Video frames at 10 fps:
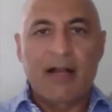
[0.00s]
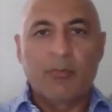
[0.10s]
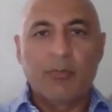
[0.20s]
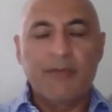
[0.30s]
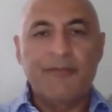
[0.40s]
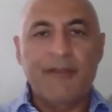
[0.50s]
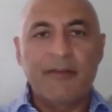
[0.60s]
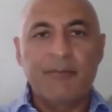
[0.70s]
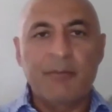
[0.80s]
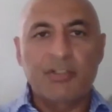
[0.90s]
we
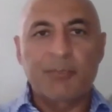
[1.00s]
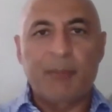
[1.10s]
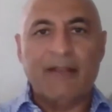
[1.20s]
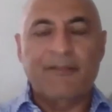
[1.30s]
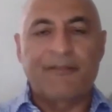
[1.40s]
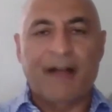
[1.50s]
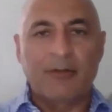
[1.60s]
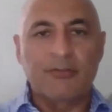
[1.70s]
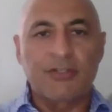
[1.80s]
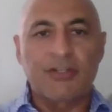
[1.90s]
very much back
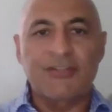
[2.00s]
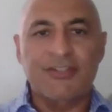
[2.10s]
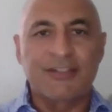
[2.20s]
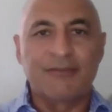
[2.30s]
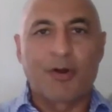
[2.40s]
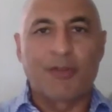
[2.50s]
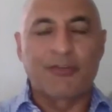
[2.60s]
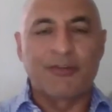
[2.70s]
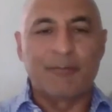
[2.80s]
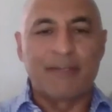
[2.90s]
founders rather
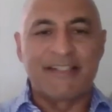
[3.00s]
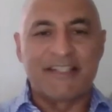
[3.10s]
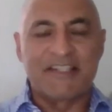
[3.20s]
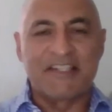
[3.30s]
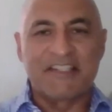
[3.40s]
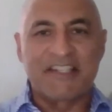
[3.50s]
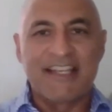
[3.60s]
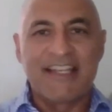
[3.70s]
than businesses.